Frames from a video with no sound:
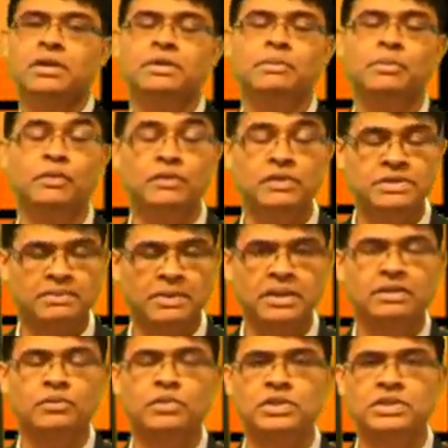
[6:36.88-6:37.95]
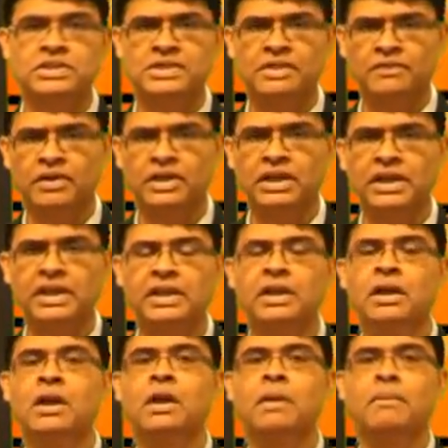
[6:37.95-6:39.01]
in the previous month, which is definitely
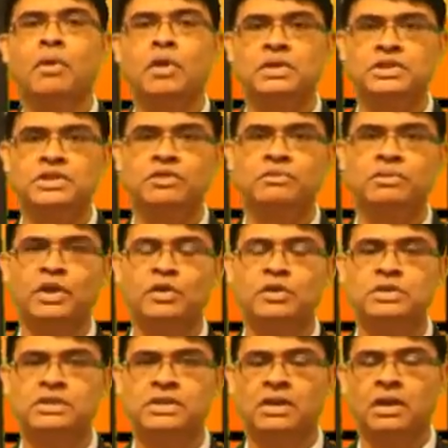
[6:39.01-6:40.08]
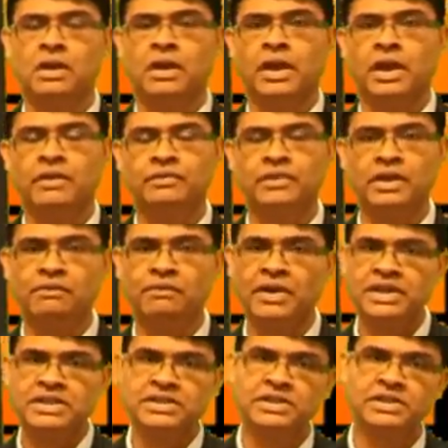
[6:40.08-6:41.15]
positive, because if the
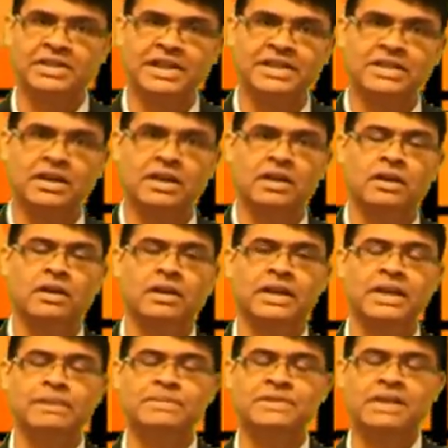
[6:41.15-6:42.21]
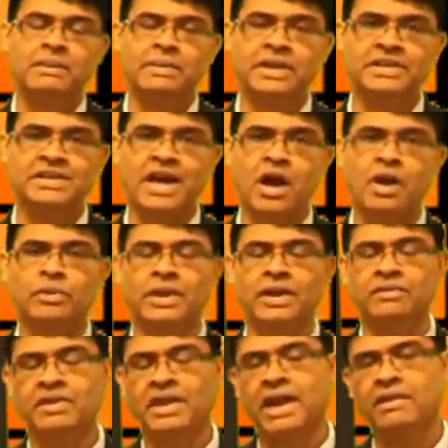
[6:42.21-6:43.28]
inflation data keeps coming down
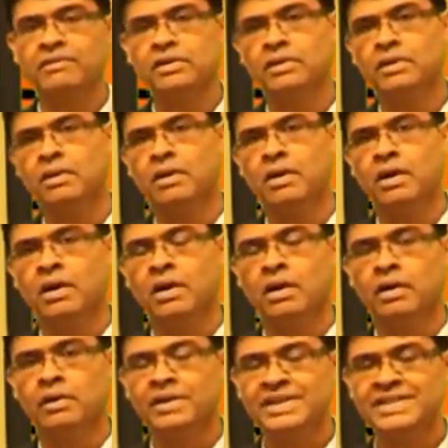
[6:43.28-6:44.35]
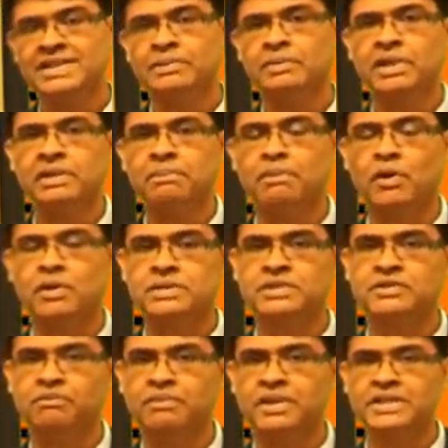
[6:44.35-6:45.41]
and we have a reasonably
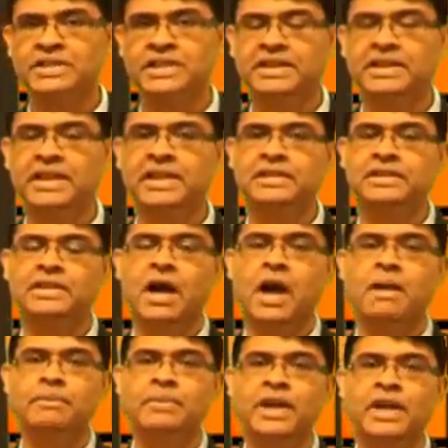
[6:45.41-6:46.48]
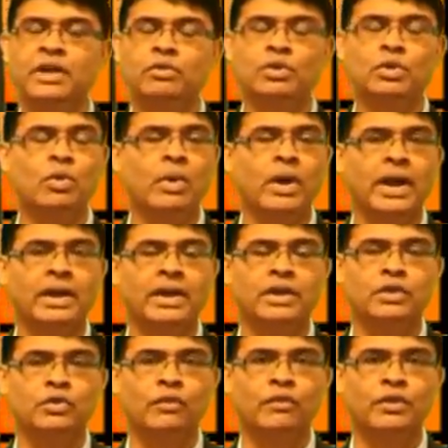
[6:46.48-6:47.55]
positive budget, then the RBI could go ahead
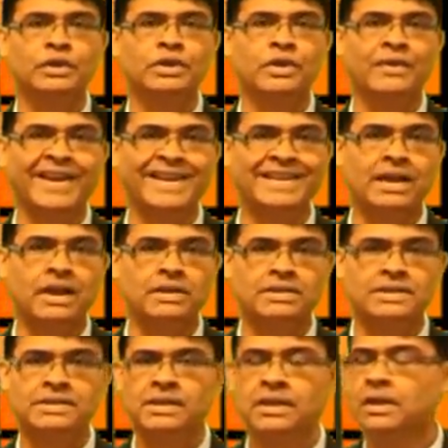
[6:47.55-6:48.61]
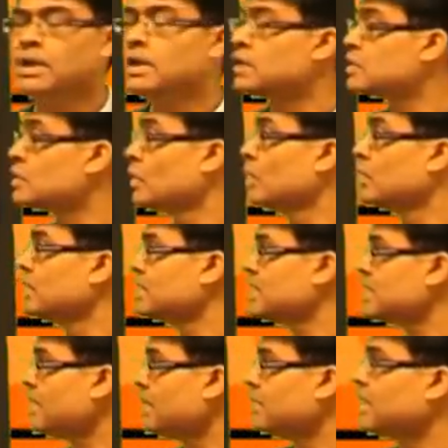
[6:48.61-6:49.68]
and do further rate cuts. So this
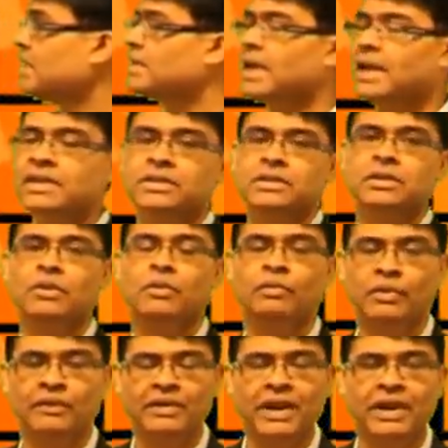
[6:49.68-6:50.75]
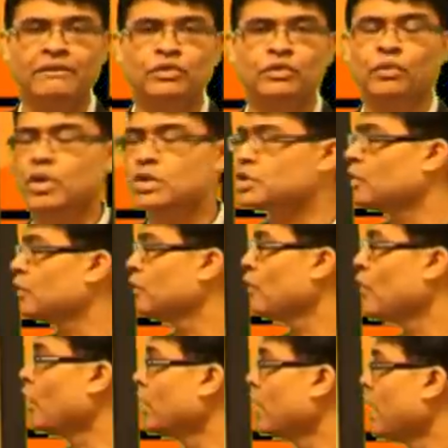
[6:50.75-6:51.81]
is something that we will have to watch out
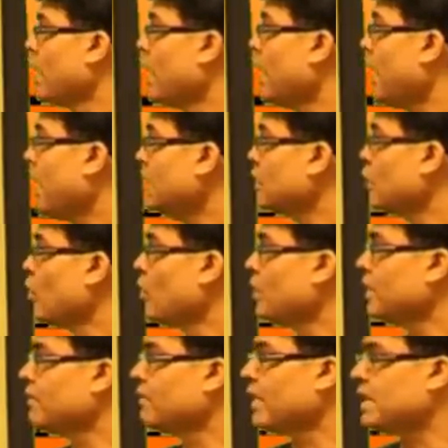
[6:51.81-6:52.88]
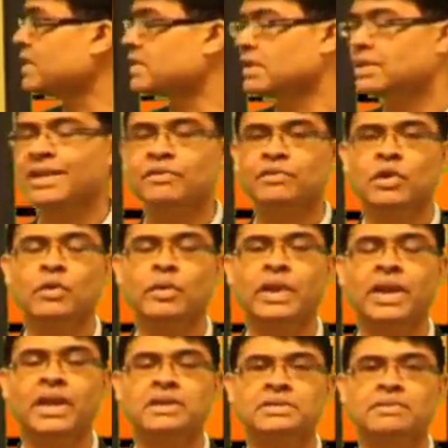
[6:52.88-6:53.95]
for. And the core inflation that we are
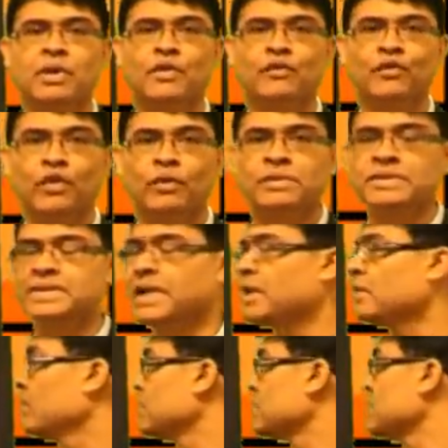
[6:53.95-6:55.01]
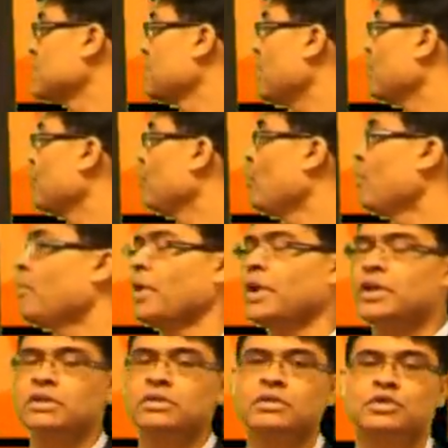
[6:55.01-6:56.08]
looking at is about 4% versus about
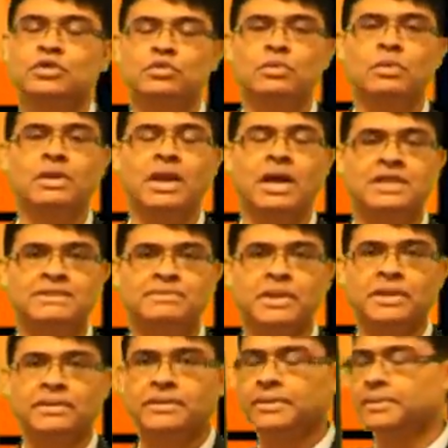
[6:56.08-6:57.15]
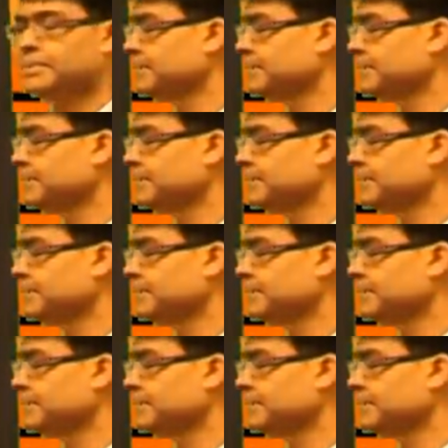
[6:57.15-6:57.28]
4.2 last month.